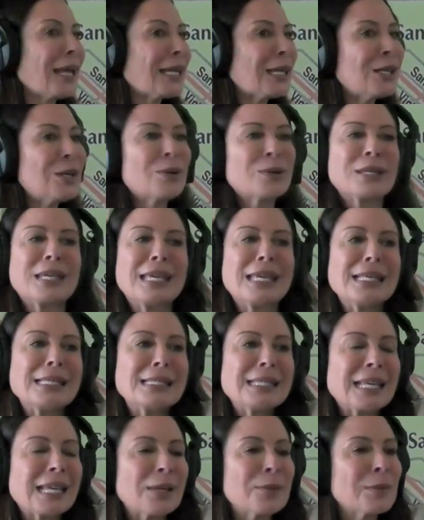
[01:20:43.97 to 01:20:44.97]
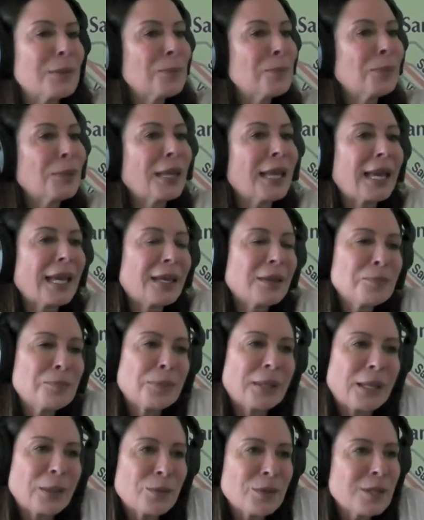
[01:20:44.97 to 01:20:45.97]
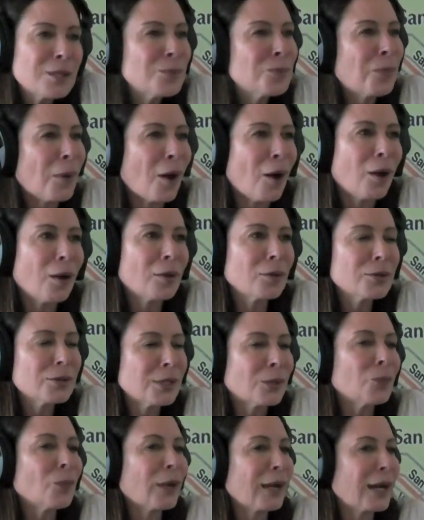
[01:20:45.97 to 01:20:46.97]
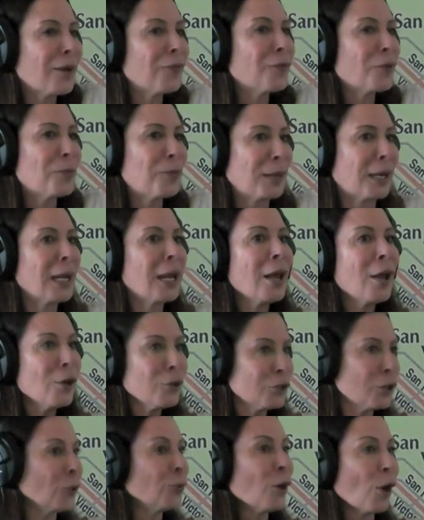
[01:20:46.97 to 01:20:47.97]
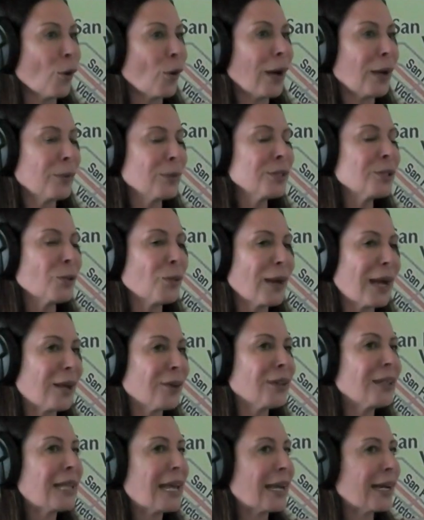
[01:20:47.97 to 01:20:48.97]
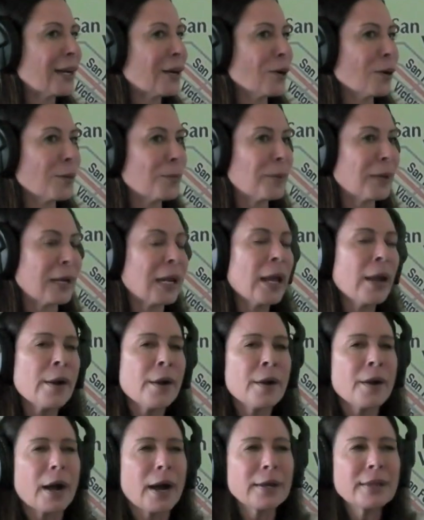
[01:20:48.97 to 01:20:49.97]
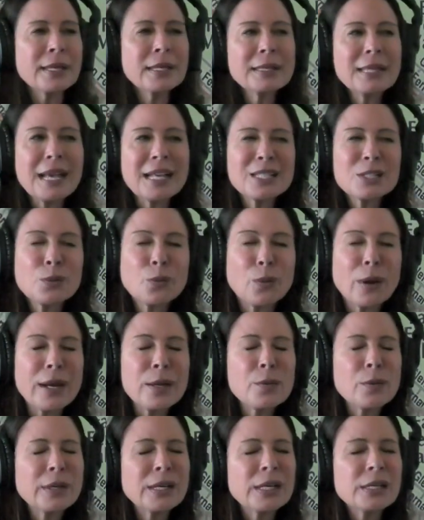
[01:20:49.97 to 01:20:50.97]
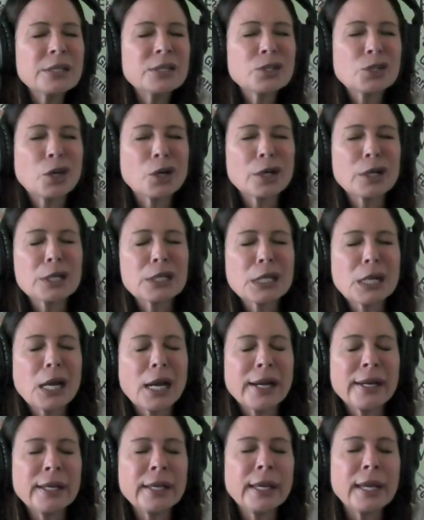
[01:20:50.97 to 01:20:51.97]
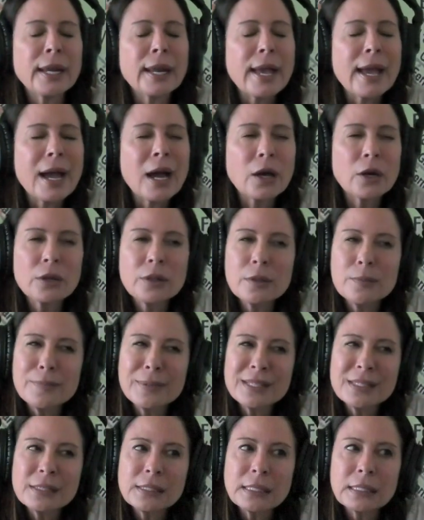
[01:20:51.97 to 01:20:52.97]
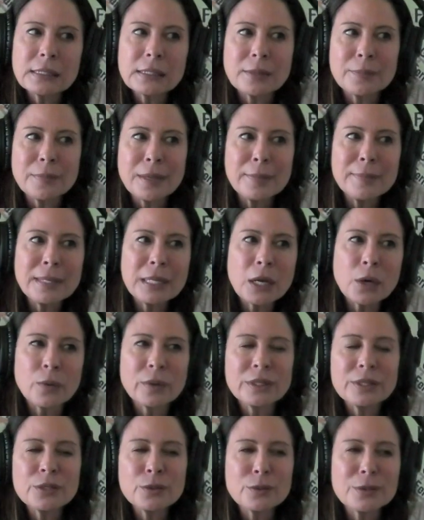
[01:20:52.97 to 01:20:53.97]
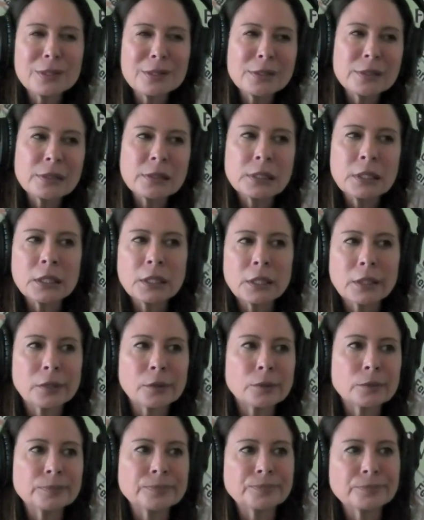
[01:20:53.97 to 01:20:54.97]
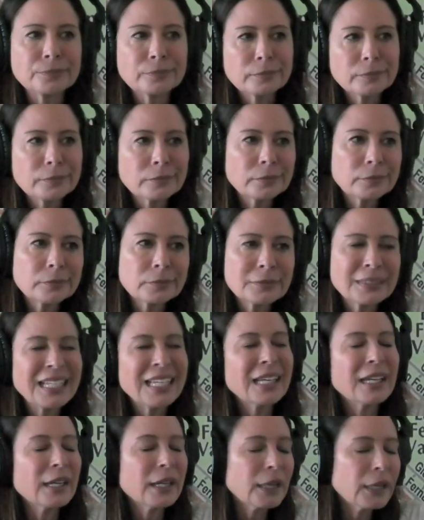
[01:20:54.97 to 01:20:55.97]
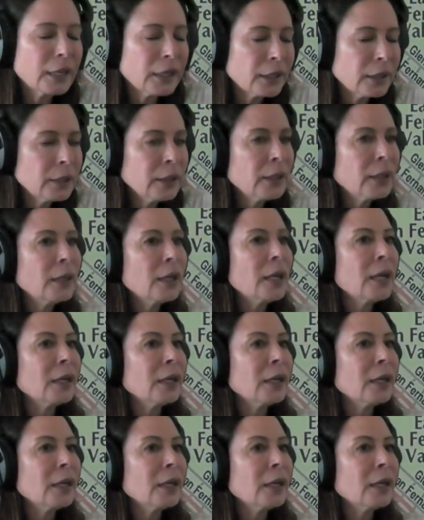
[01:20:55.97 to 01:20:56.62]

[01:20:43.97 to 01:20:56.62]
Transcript: like, you know, kissing him and playing and playing with his balls and whatever. But so no, I was around in that era. But I think that's right when he started to kind of get out of the business and maybe go into his, you know. Drugs? Yeah. Extra